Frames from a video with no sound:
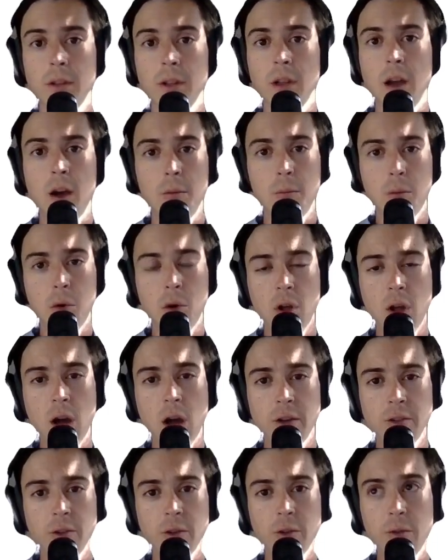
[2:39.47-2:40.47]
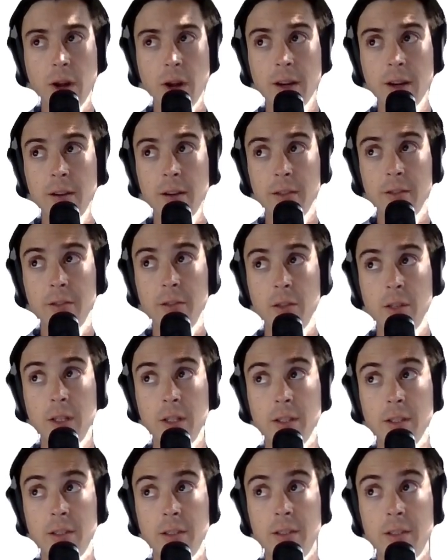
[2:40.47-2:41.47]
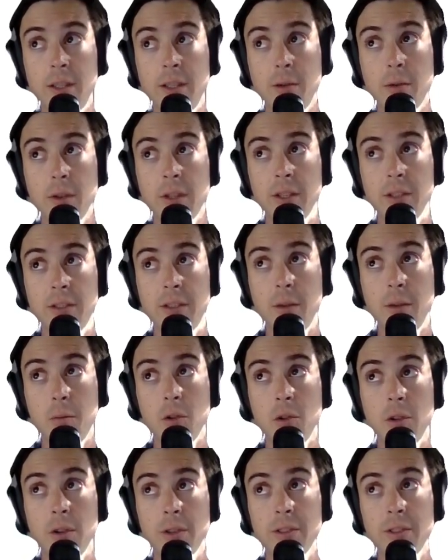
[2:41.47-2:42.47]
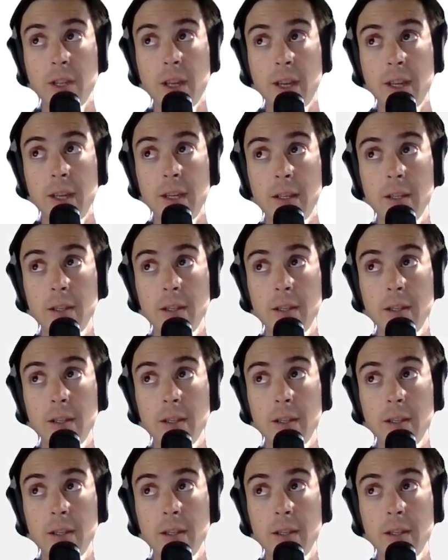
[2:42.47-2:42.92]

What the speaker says: I'll pull 100 records so you can just see what this table looks like.